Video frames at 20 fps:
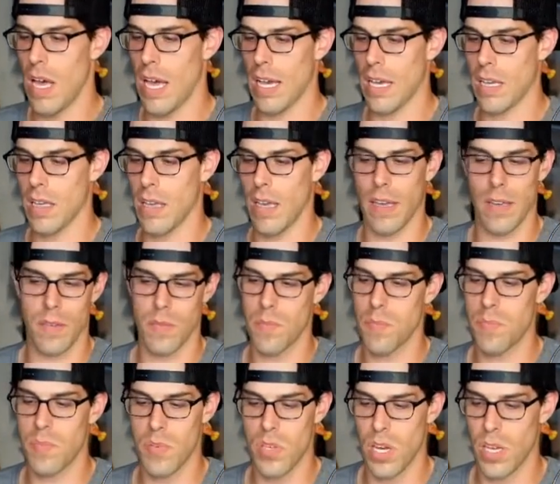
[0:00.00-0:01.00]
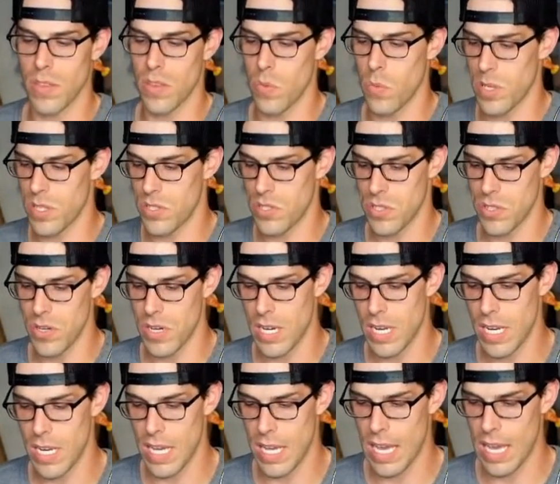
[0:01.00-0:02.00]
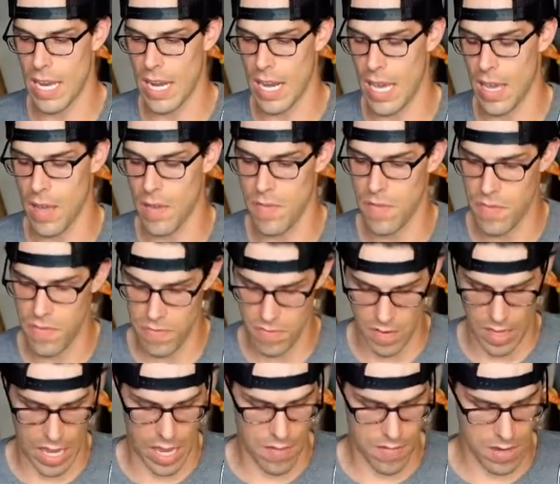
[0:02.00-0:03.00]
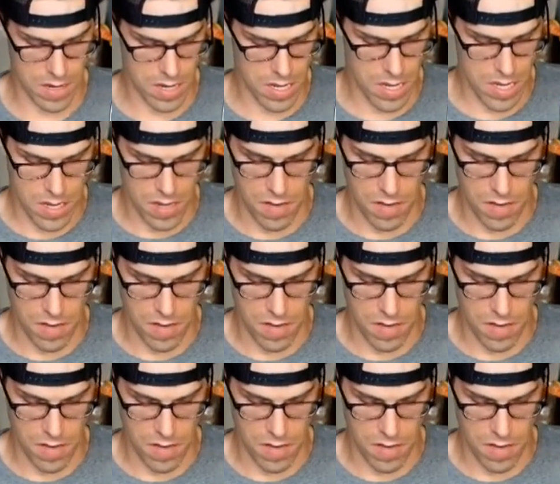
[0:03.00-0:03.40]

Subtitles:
I cut the windscreen and I have it